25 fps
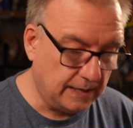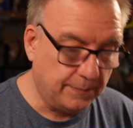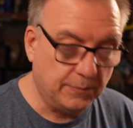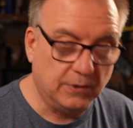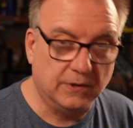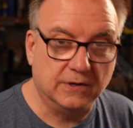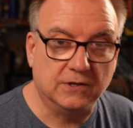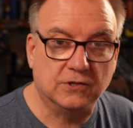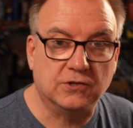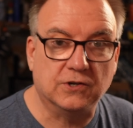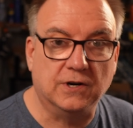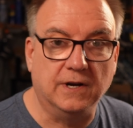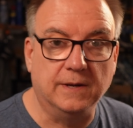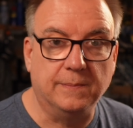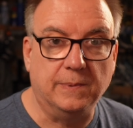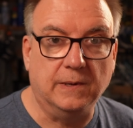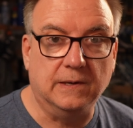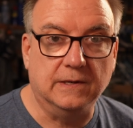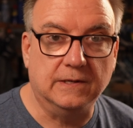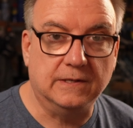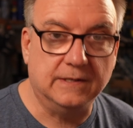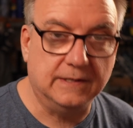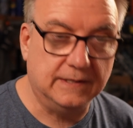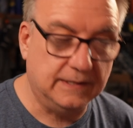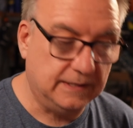up on a
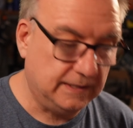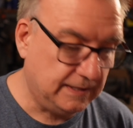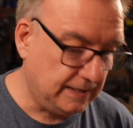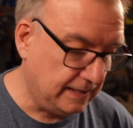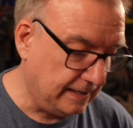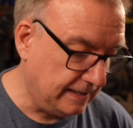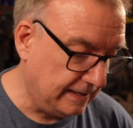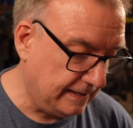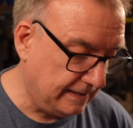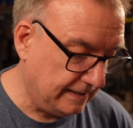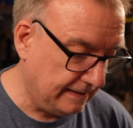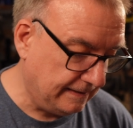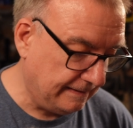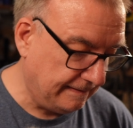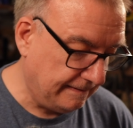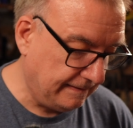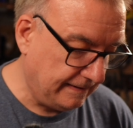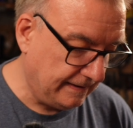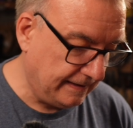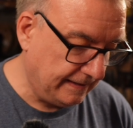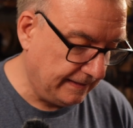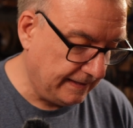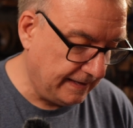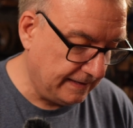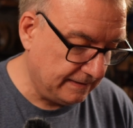tripod and
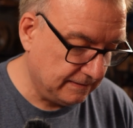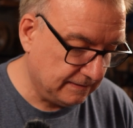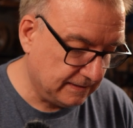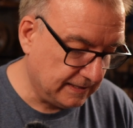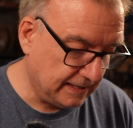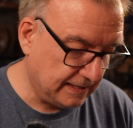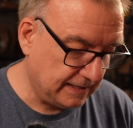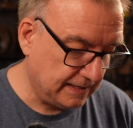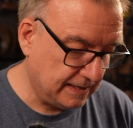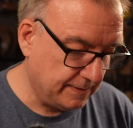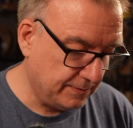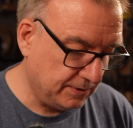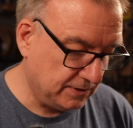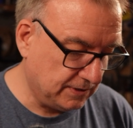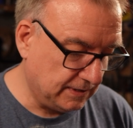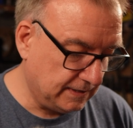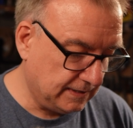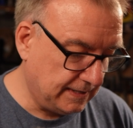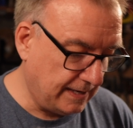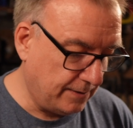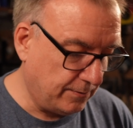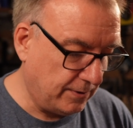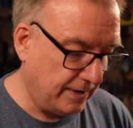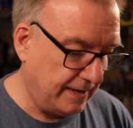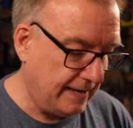then take the images
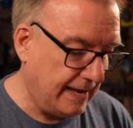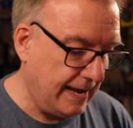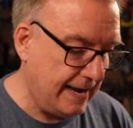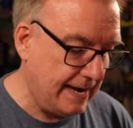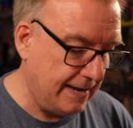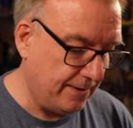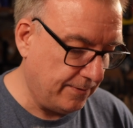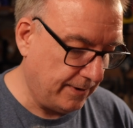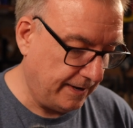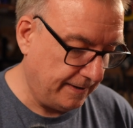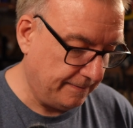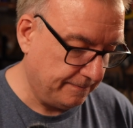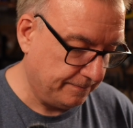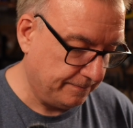that way. Anyway,